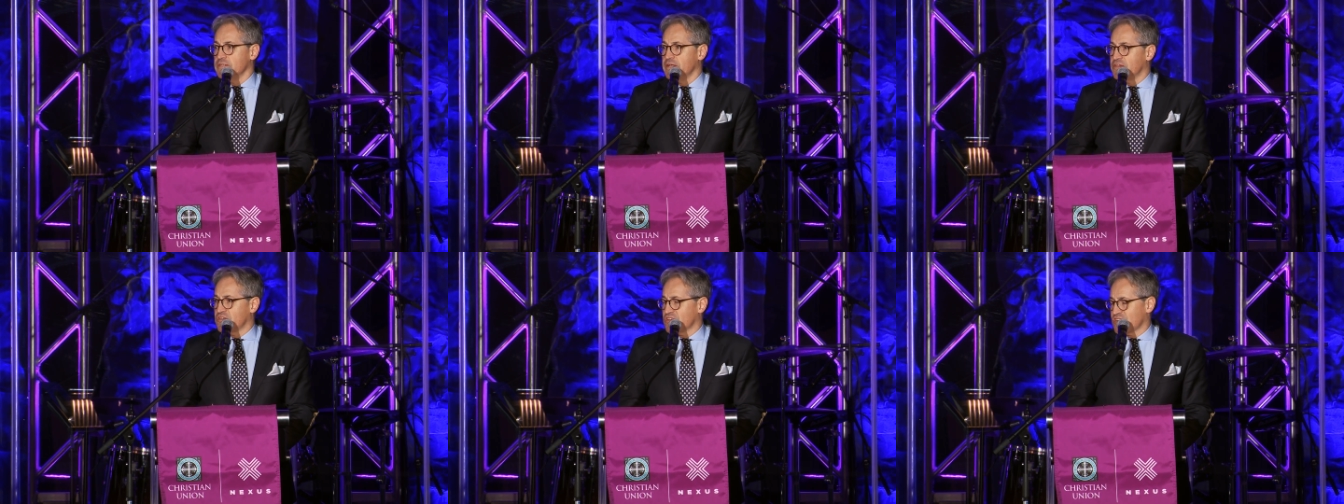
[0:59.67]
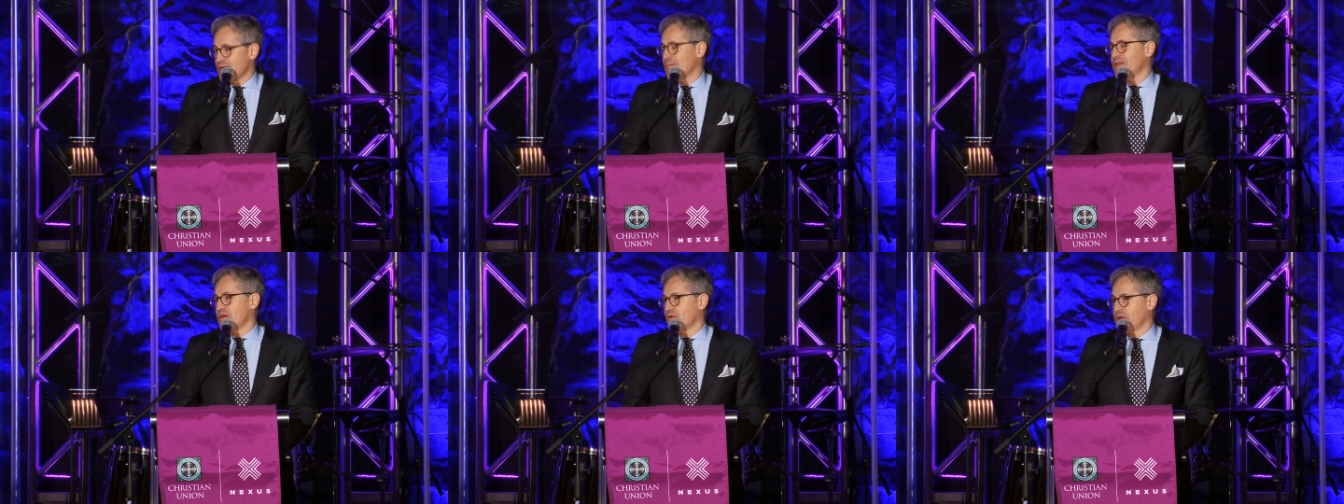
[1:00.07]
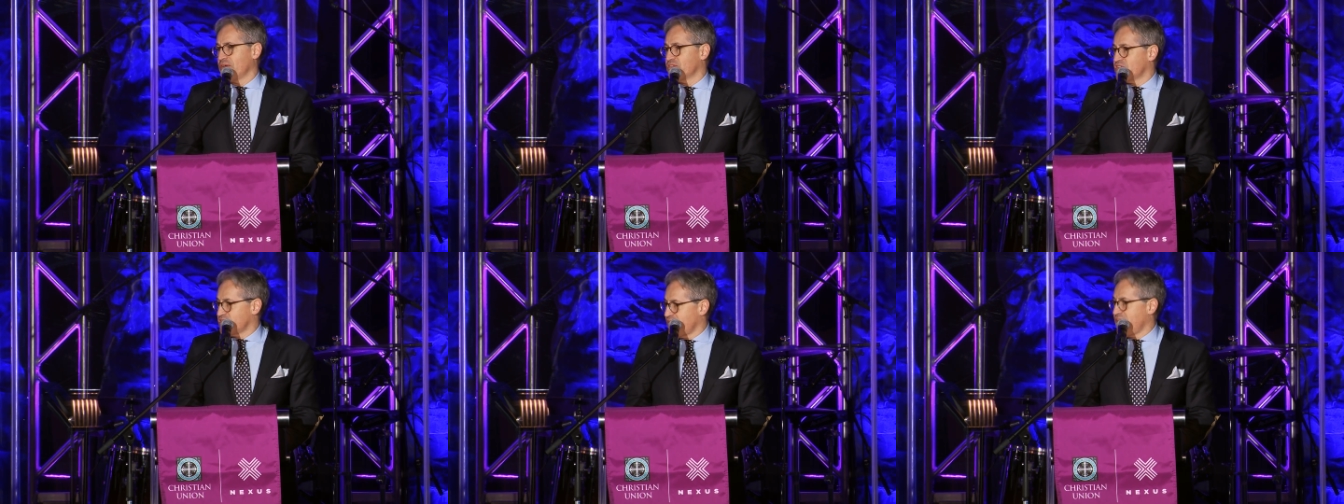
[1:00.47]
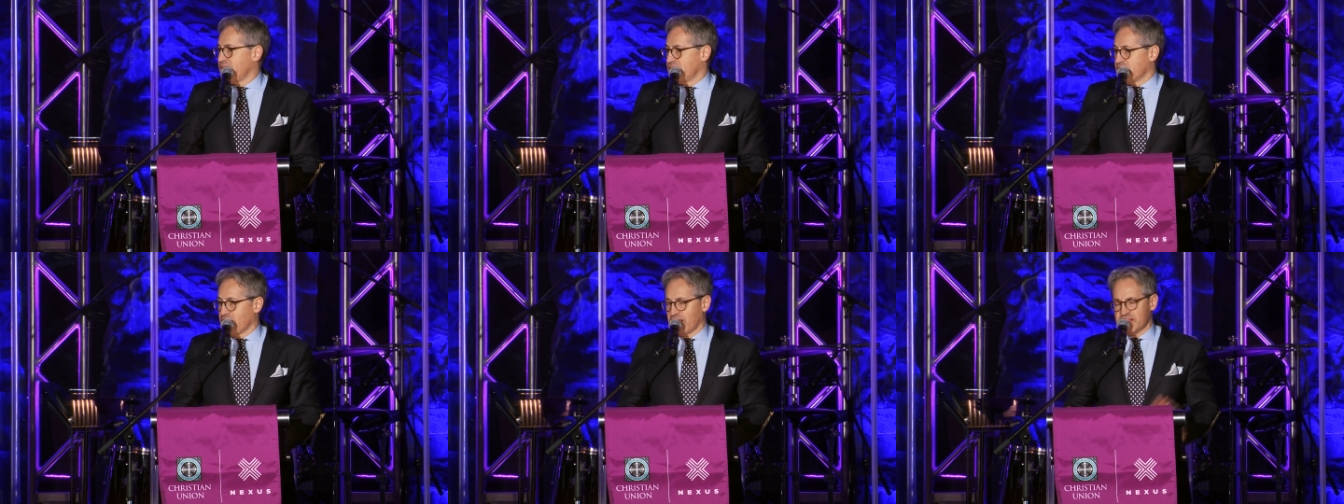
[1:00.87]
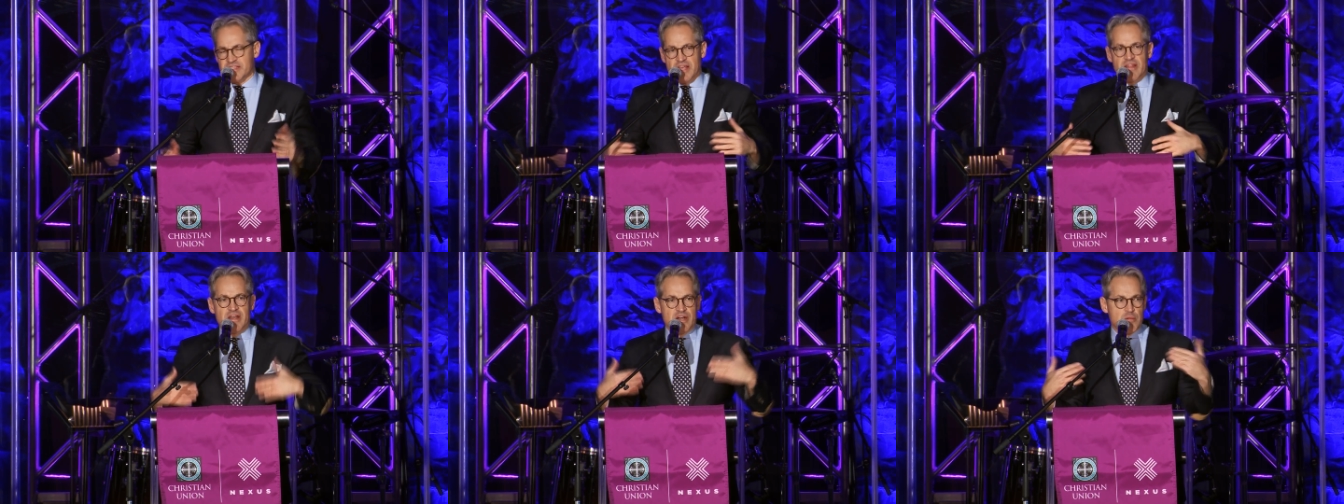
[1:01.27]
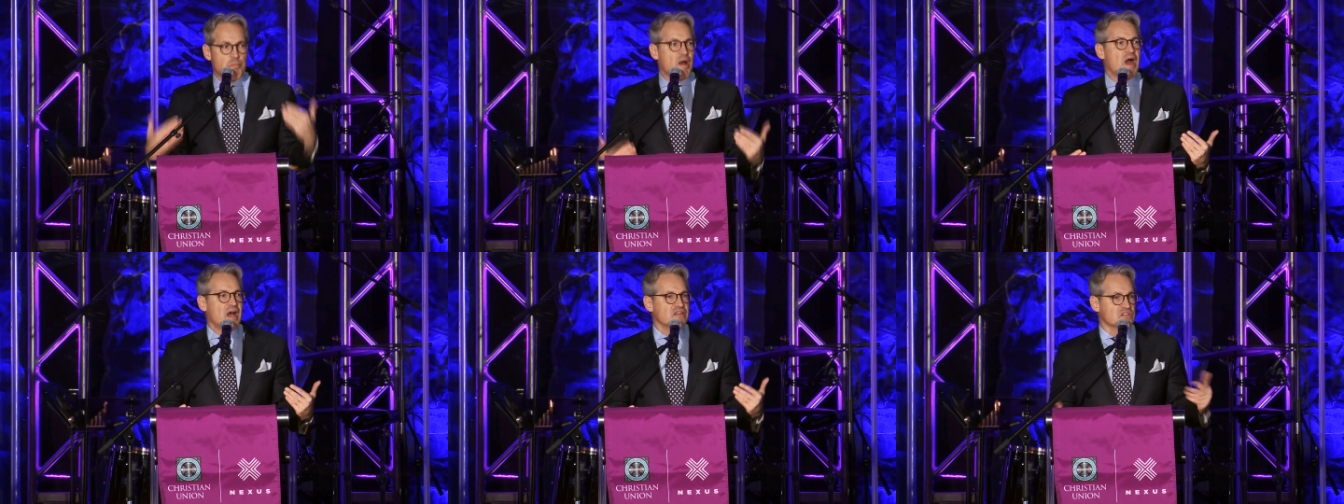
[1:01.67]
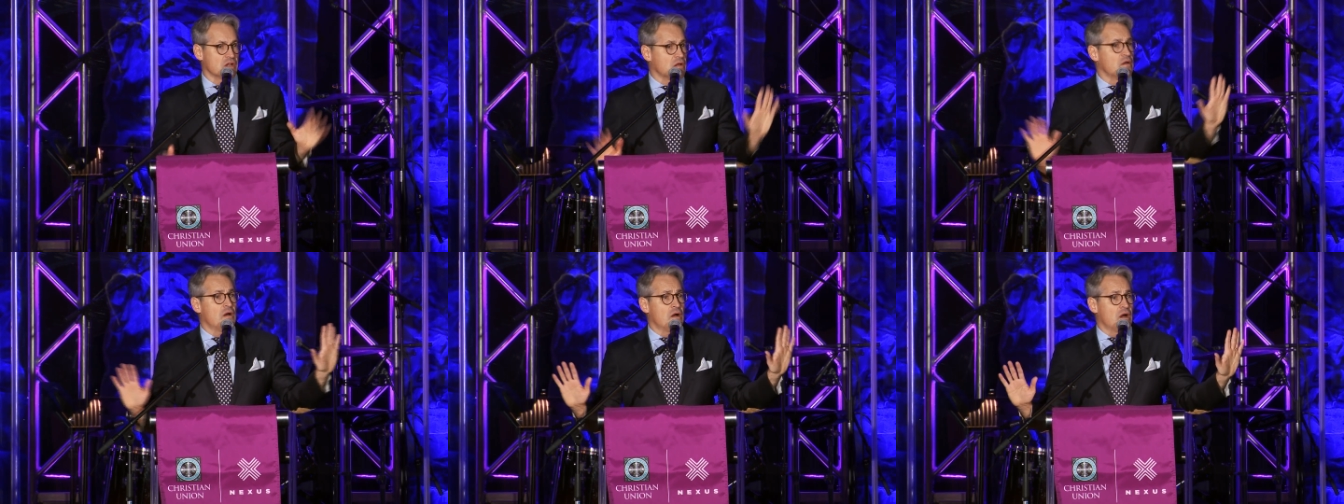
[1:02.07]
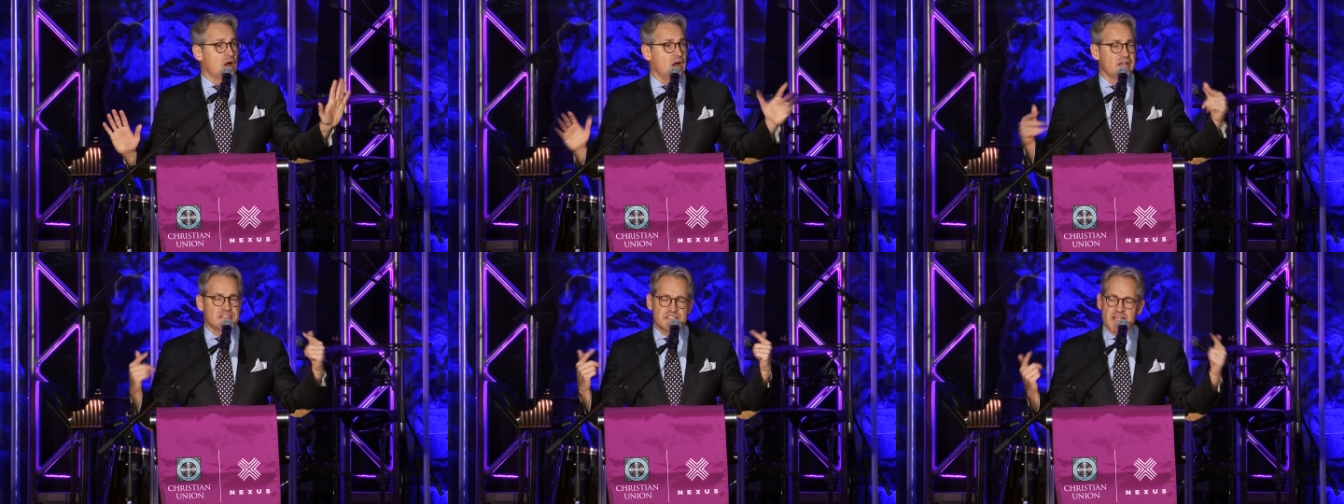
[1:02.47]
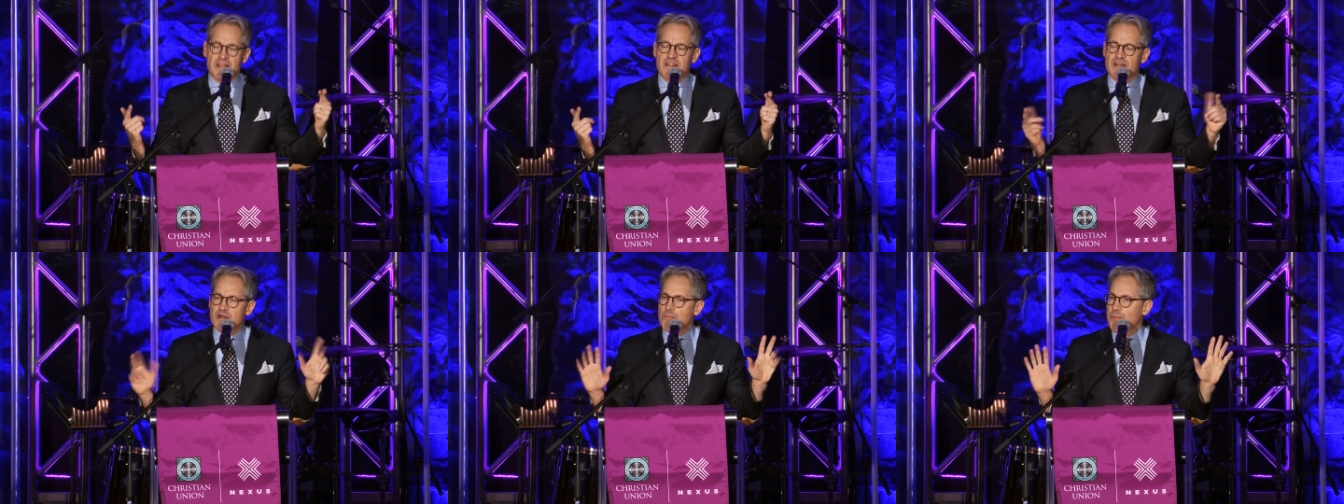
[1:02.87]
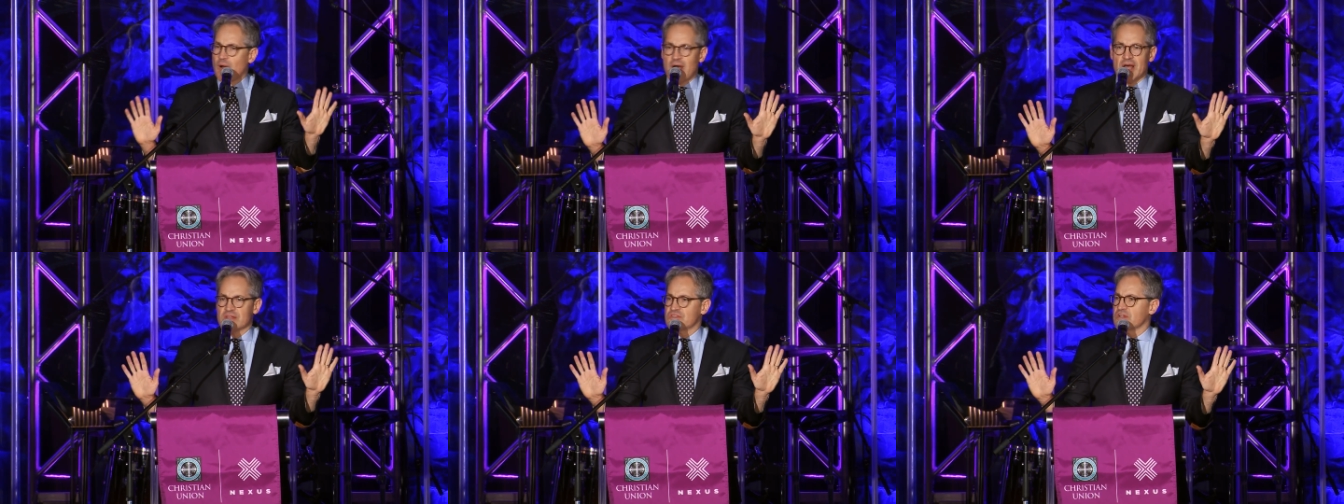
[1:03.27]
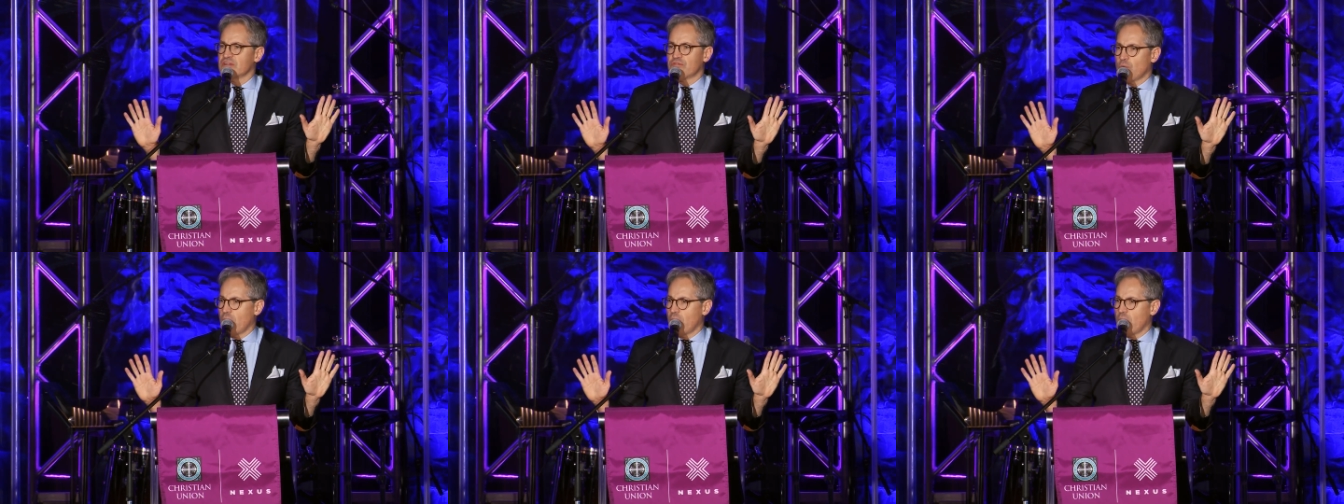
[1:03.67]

it's a seminary of Satan, I say that in a positive, I say that in a positive